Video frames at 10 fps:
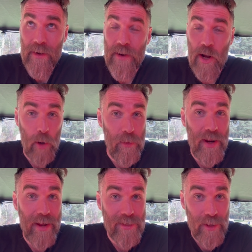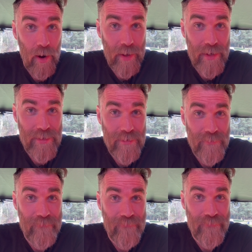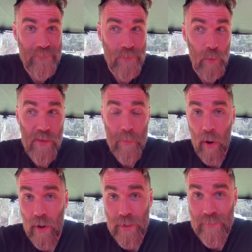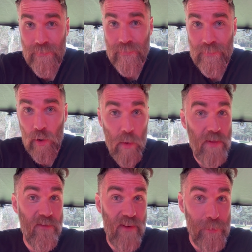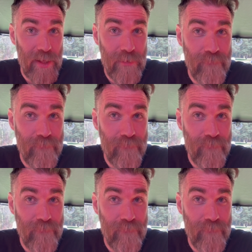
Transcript: A couple of nights stargazing with your partner or with your family,